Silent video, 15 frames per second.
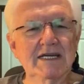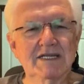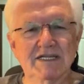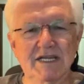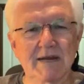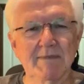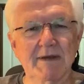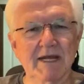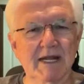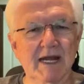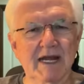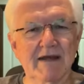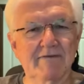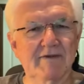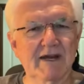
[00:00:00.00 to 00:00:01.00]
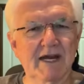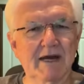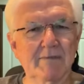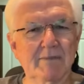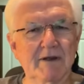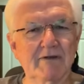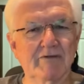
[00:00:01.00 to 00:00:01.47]
Simeon lifted
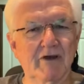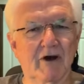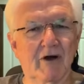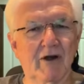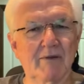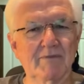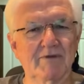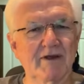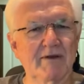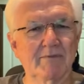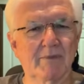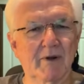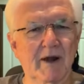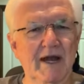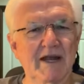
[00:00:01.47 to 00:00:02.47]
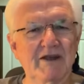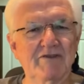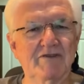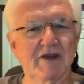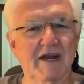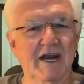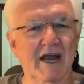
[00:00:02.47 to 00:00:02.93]
up his arms in
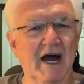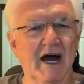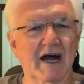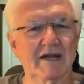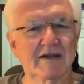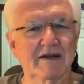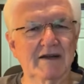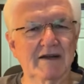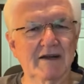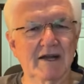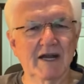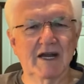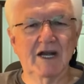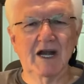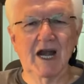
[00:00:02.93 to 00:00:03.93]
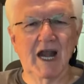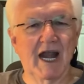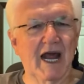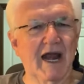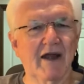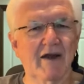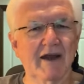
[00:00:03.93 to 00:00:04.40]
praise to God,
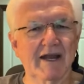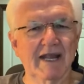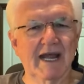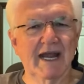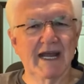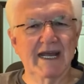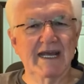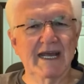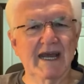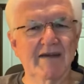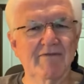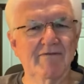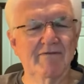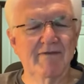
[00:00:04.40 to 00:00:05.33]
declaring that he had